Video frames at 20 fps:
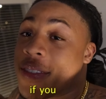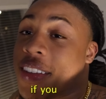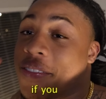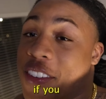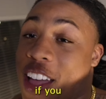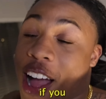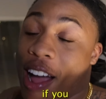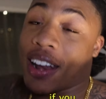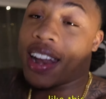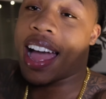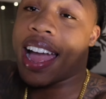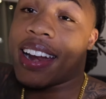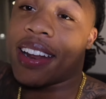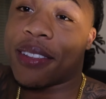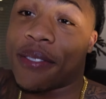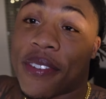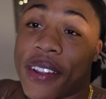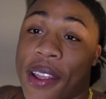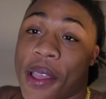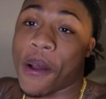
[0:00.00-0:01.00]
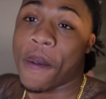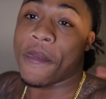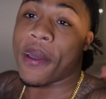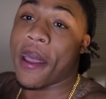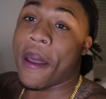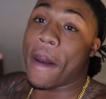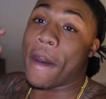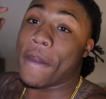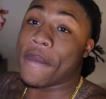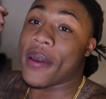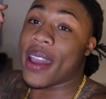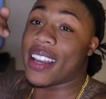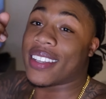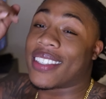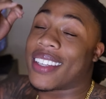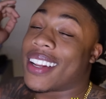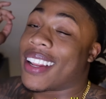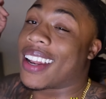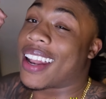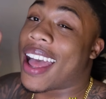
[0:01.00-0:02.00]
If y'all like this video, man, make
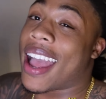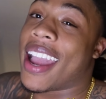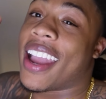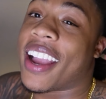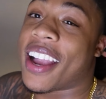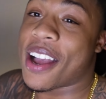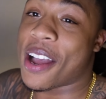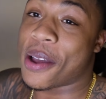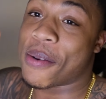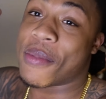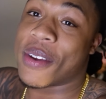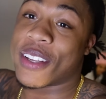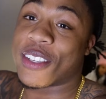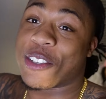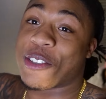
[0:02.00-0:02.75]
sure to like, comment,